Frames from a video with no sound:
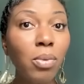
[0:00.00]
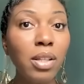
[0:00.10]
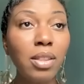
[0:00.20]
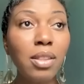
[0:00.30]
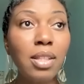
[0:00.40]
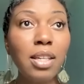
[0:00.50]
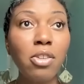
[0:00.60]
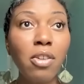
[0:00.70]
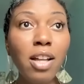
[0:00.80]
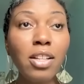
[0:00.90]
with
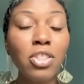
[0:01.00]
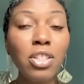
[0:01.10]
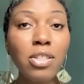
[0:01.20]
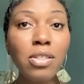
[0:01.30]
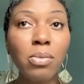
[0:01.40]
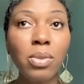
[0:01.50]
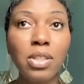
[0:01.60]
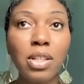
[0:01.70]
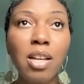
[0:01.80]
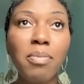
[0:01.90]
the urologist
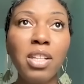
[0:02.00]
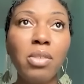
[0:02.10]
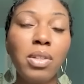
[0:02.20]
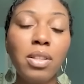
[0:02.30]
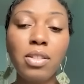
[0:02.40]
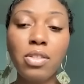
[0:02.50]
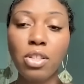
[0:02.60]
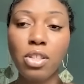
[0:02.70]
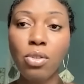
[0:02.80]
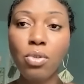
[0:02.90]
was accompanied with this
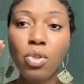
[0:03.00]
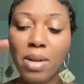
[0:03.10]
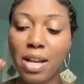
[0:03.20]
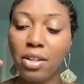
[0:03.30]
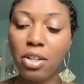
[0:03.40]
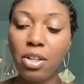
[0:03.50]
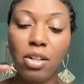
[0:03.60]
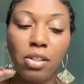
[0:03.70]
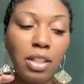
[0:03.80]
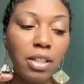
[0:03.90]
huge
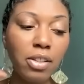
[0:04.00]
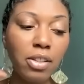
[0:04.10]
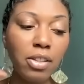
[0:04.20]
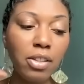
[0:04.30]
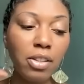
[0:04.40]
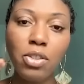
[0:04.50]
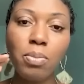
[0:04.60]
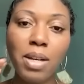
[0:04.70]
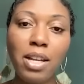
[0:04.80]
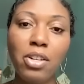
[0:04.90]
binder, like this
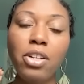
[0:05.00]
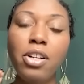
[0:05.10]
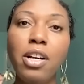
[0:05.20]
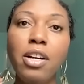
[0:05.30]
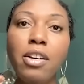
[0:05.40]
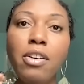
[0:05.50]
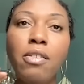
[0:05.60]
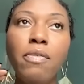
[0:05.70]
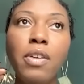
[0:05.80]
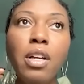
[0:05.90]
three inch binder
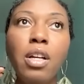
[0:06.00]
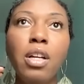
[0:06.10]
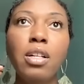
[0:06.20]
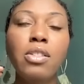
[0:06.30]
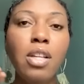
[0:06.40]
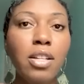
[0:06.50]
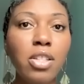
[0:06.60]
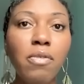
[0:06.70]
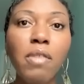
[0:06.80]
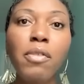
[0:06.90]
of
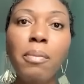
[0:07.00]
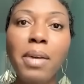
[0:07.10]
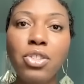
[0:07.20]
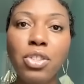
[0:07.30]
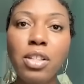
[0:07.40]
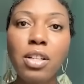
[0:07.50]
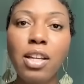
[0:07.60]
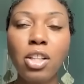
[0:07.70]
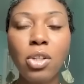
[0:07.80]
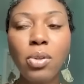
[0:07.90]
tons of information,
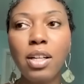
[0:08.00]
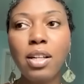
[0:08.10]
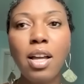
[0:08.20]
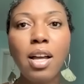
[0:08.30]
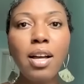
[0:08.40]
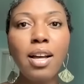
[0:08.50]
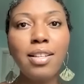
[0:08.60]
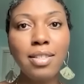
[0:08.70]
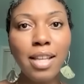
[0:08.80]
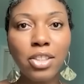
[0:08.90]
including a
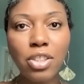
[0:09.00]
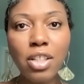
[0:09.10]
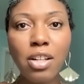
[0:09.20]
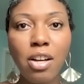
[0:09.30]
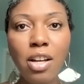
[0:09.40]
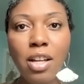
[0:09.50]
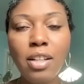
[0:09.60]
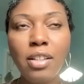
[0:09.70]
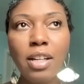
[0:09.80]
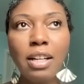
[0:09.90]
section
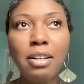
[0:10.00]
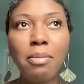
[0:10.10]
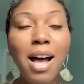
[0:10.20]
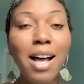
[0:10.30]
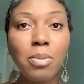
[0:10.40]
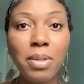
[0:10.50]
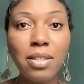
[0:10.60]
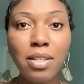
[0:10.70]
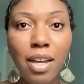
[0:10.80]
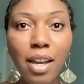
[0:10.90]
on um,
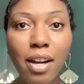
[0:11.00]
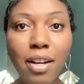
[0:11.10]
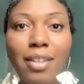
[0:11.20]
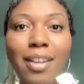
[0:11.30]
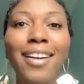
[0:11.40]
hospice care.